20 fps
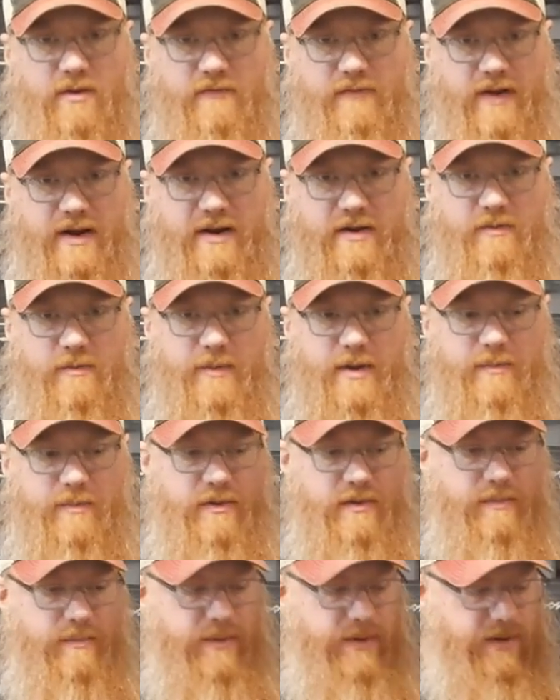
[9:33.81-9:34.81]
if I can
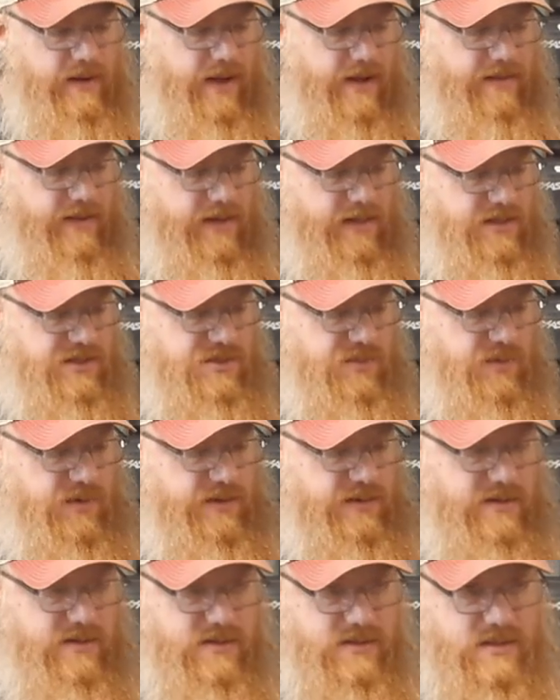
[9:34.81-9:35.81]
remember, but I think this
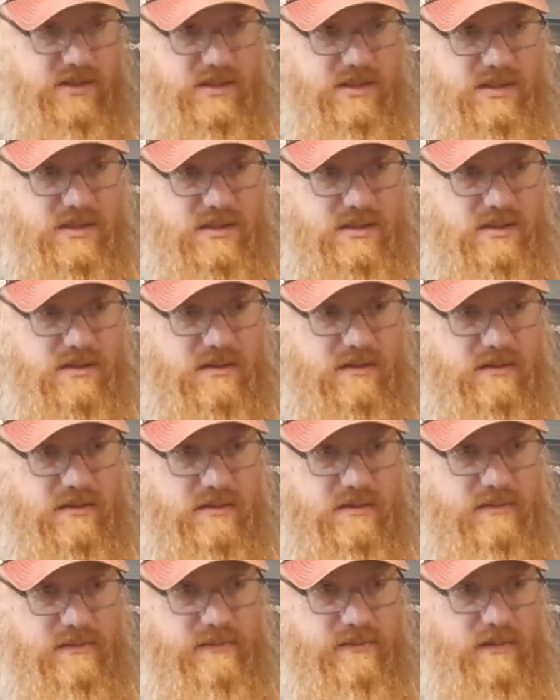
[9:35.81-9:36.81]
was
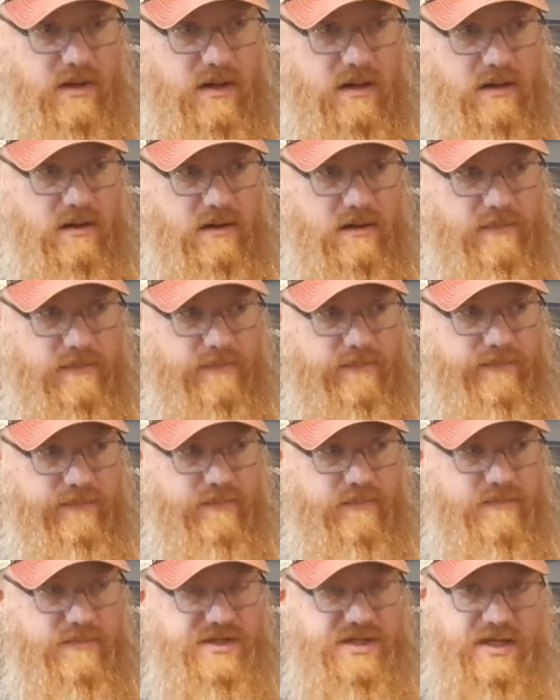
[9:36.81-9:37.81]
um,
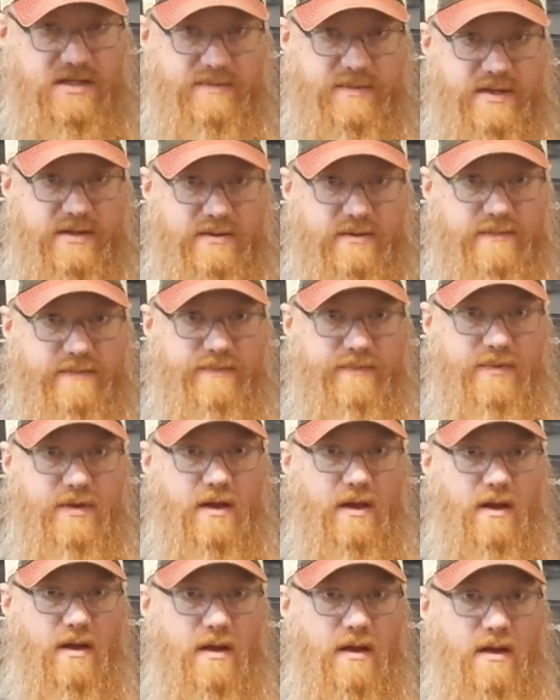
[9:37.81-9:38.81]
6 mil
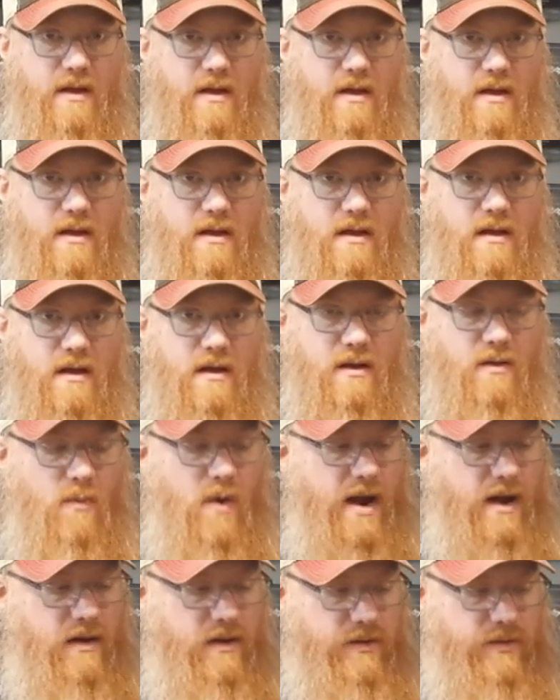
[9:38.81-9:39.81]
uh,
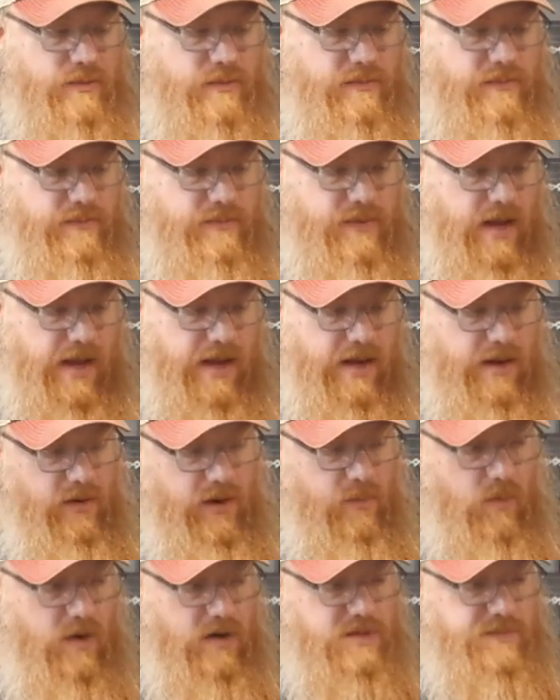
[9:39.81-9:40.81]
wire loom, and it,
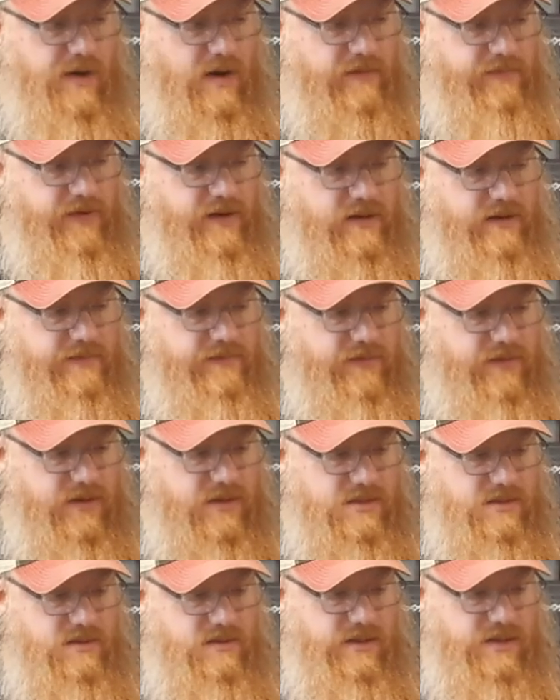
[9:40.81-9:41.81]
it, works perfectly for
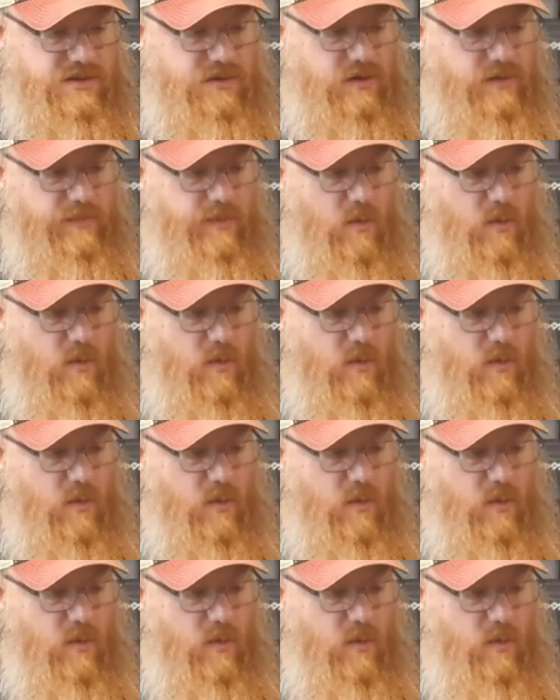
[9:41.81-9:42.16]
this, this group of